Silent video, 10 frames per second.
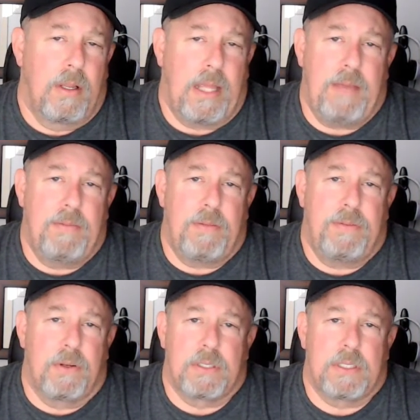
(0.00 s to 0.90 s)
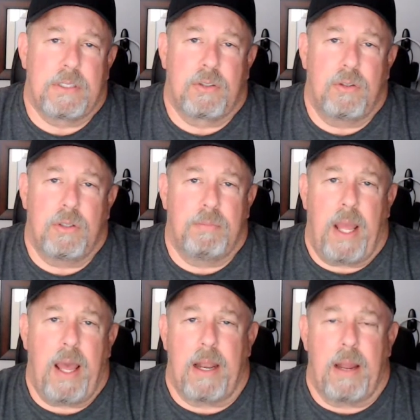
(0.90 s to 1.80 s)
even if yours is good or
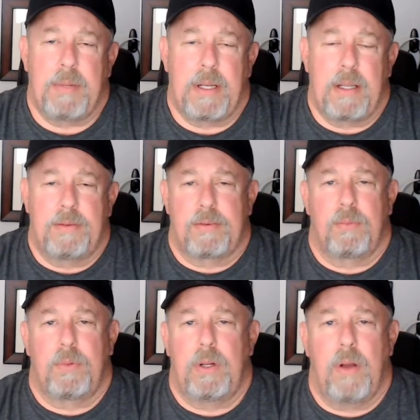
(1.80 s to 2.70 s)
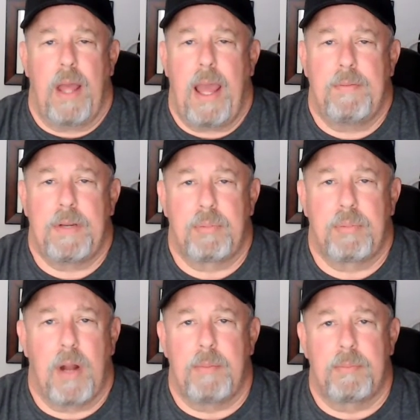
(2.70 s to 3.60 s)
bad, I mean, we don't have any
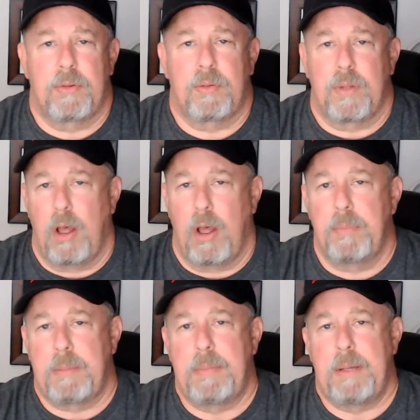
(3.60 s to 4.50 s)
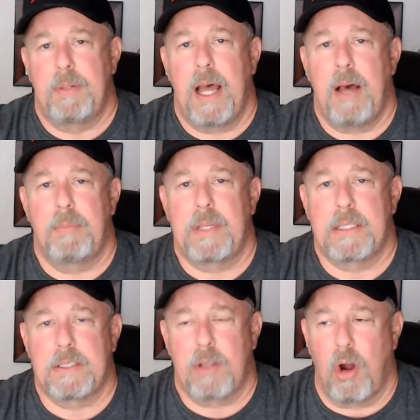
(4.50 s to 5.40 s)
problems with helping people out,
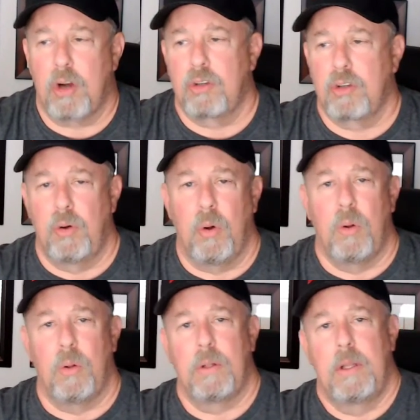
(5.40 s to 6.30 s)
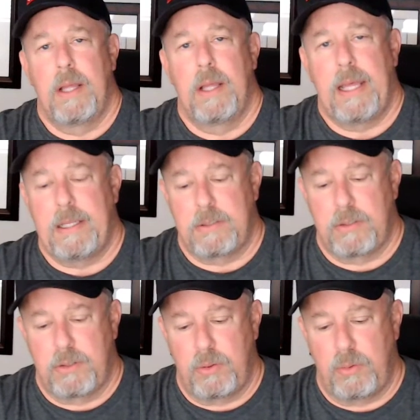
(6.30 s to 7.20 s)
because our goal is
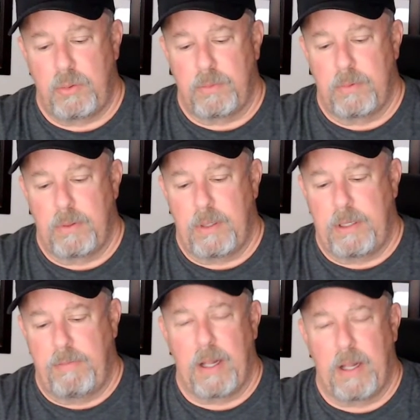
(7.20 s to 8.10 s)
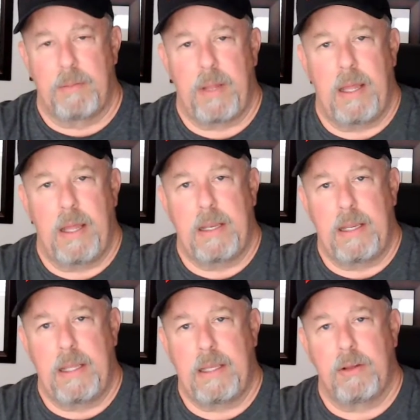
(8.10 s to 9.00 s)
to develop an
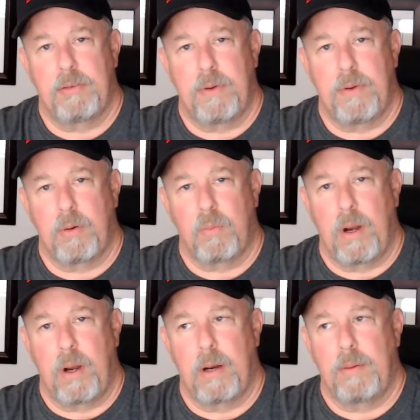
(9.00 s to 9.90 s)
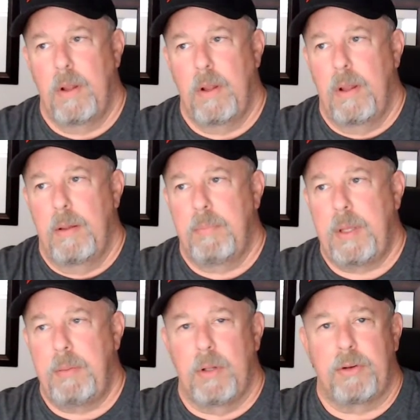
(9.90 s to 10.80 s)
ecosphere where
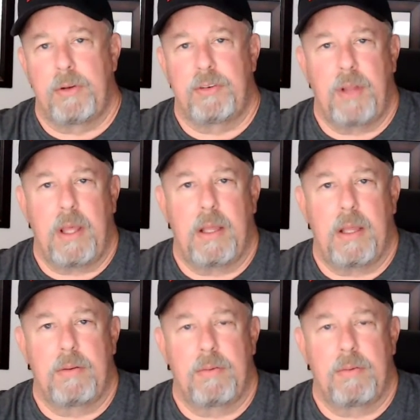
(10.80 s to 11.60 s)
people understand